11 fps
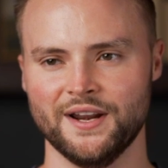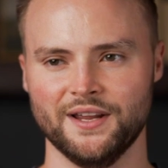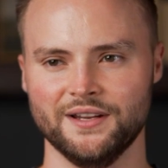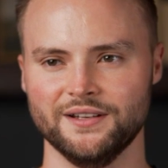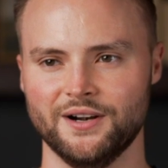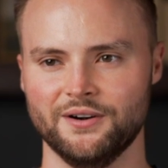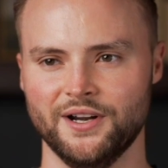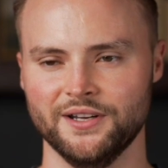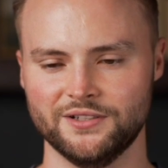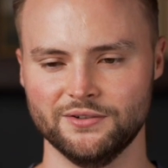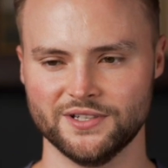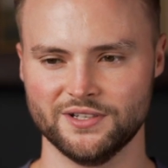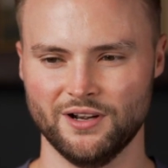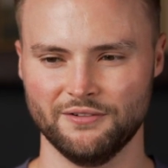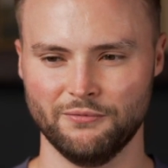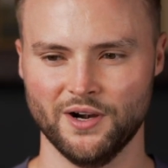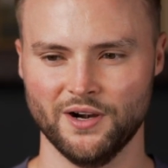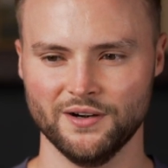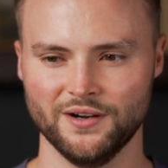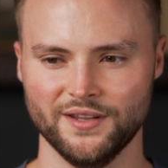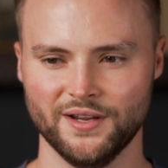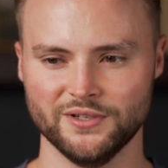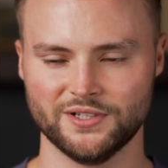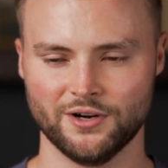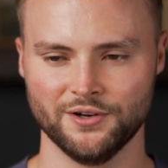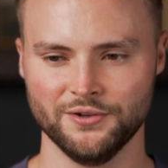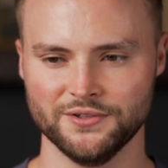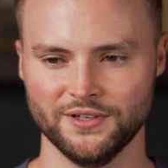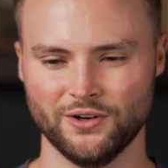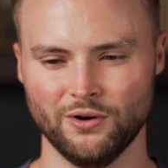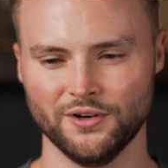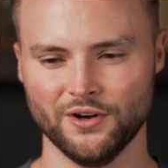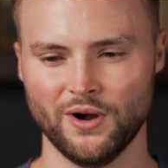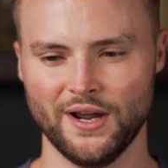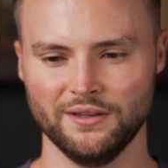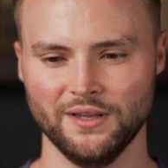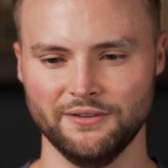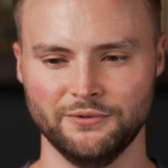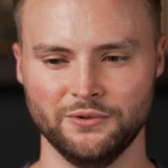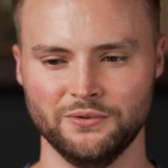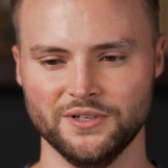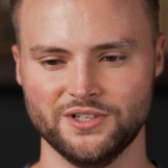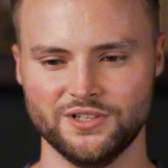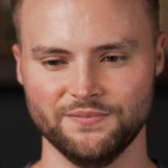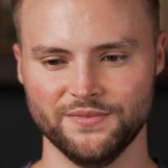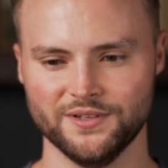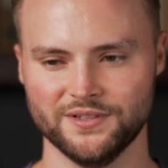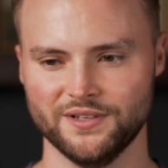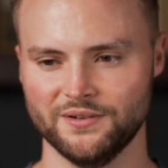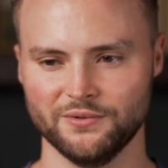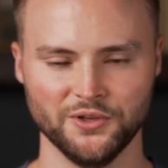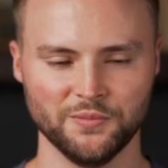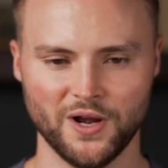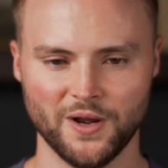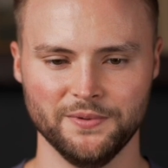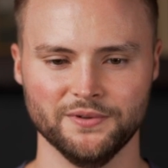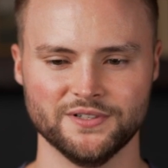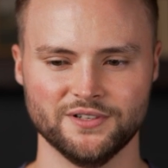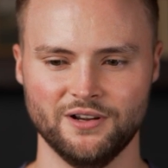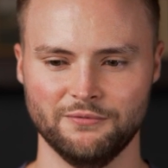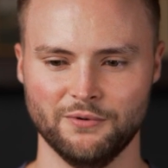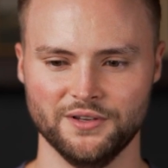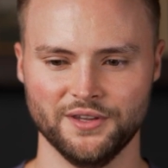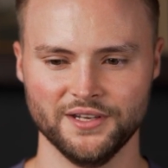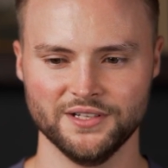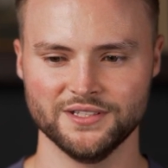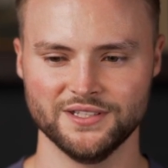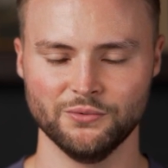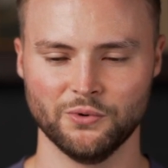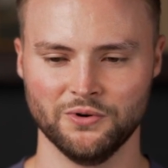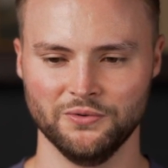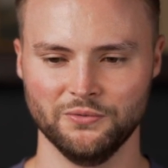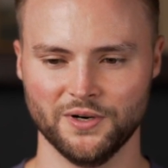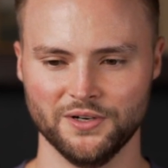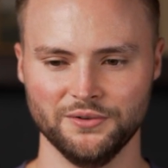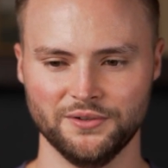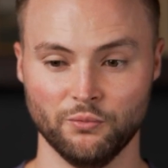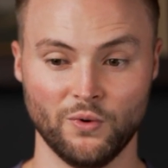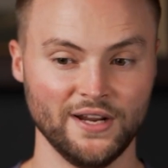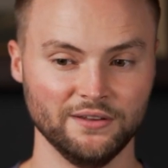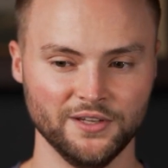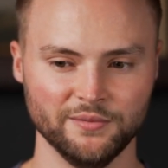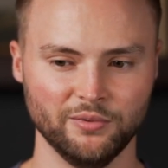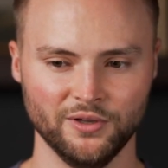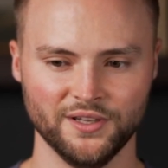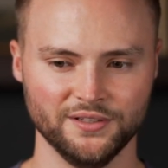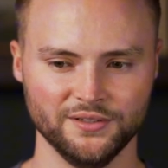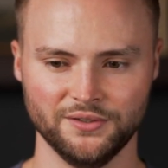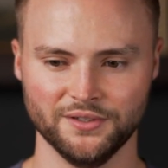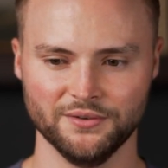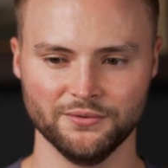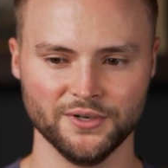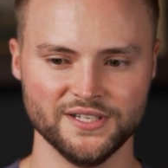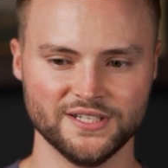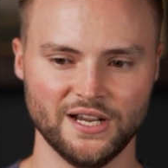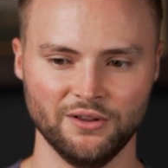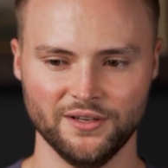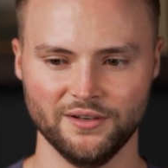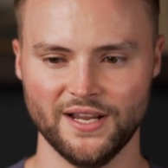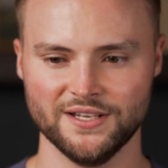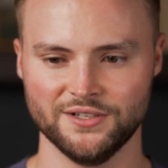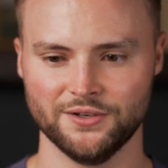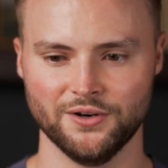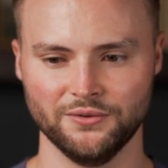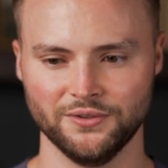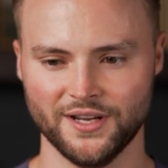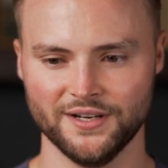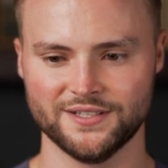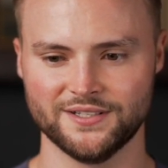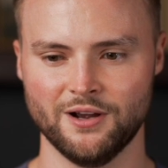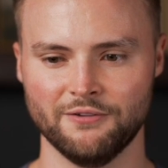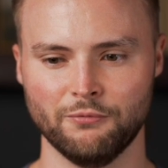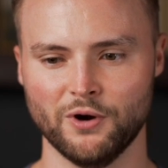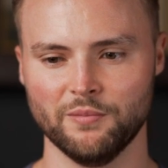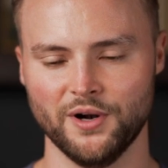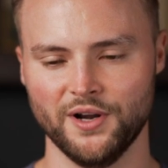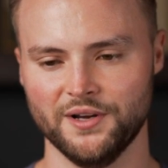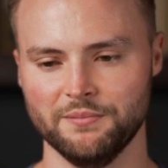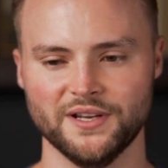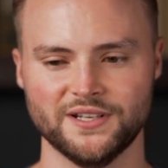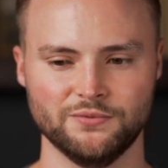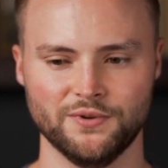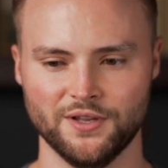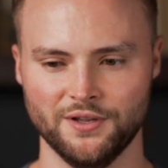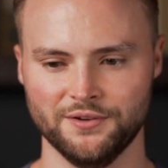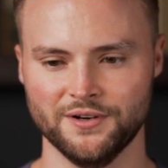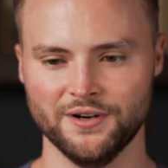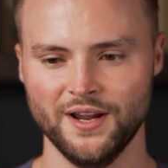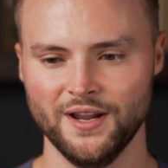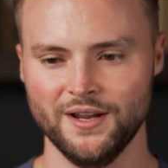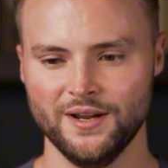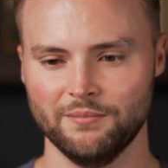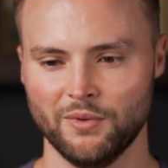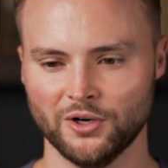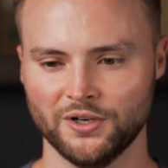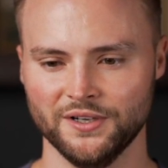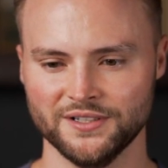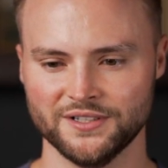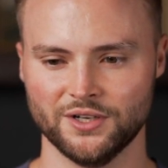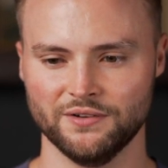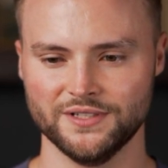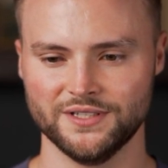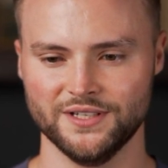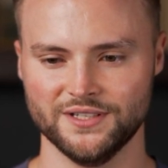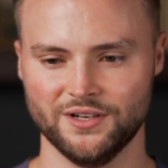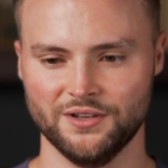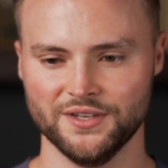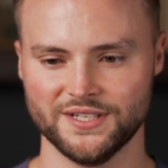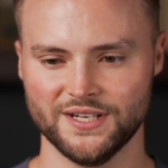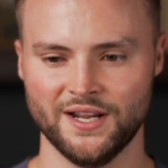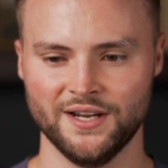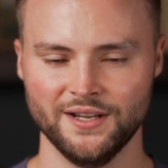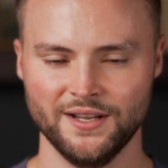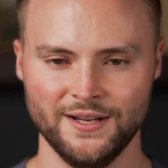I, I ran into a software that we started using called Go High Level, which is a really popular software in the agency world where you can white label it and you can resell it as your own kind of software brand mixed with other marketing services on the side.